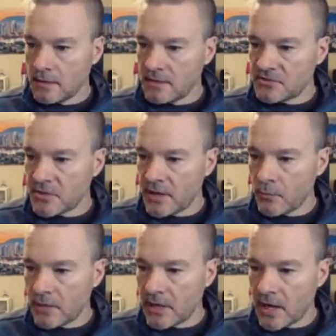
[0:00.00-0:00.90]
let's try
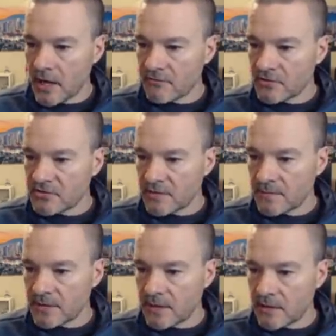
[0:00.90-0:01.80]
and recover
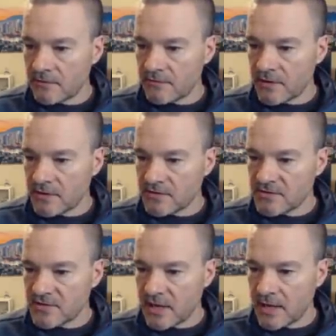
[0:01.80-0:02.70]
something out of
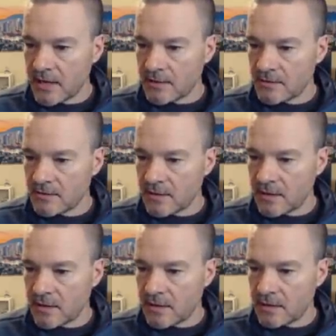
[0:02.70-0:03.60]
this, and
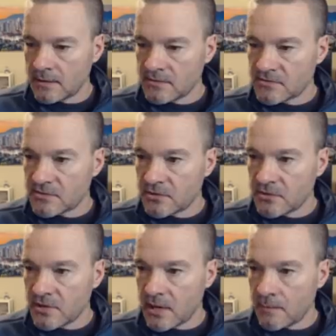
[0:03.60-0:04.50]
uh, let's
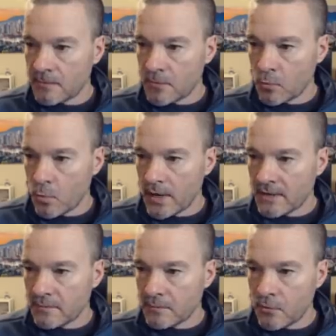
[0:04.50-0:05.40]
turn up the
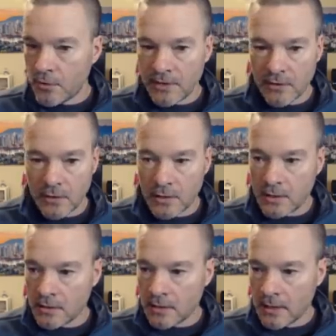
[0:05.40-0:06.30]
white point
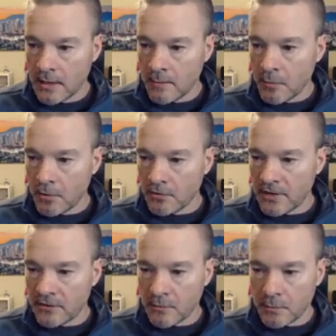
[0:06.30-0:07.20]
on it.
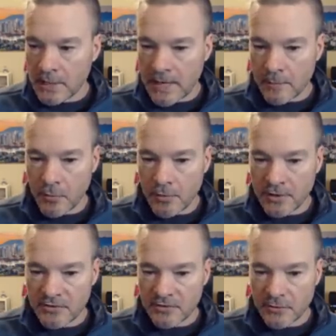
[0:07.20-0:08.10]
Pull down the black
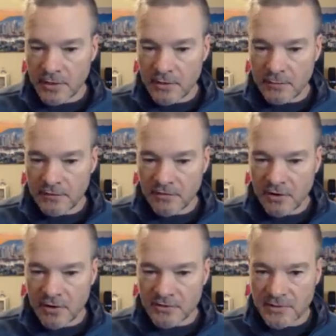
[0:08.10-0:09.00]
point to create a bit
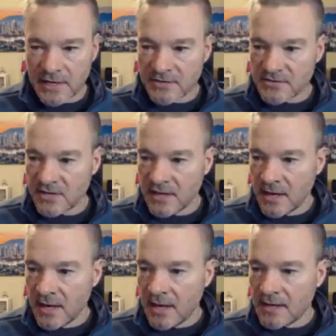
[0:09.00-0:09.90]
of contrast,
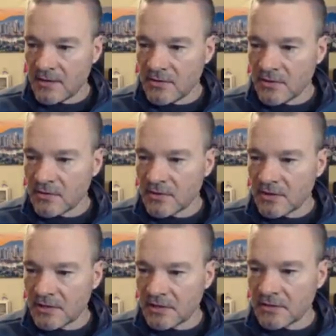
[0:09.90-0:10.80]
and you can
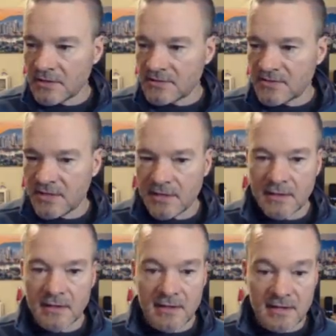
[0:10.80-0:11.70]
clearly
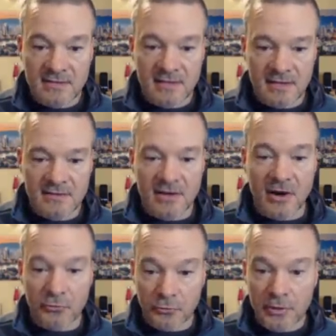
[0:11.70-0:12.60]
see that this
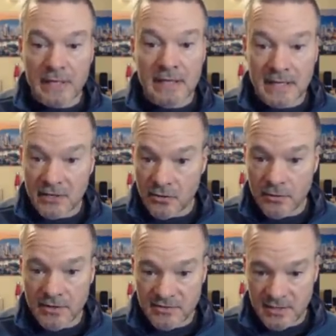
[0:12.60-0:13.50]
is a really
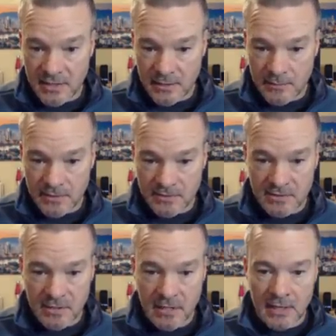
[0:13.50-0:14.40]
noisy
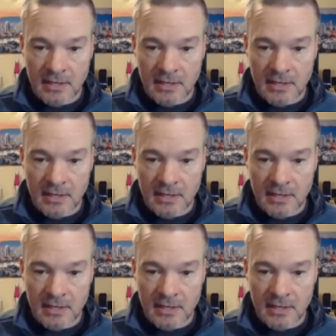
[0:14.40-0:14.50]
image.